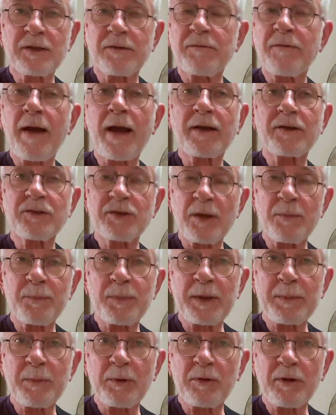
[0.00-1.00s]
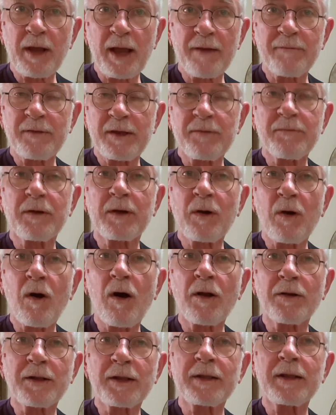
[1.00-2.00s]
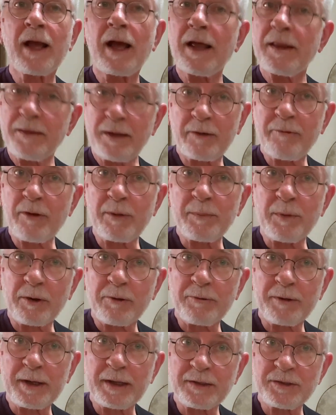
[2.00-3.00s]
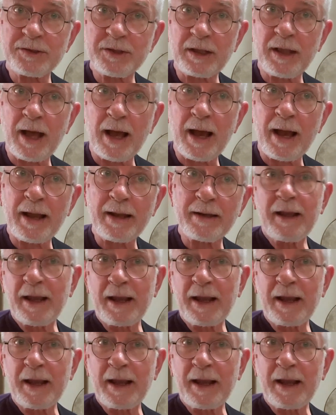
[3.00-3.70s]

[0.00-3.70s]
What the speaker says: In fact, some people have even called it the Cripple Creek slide.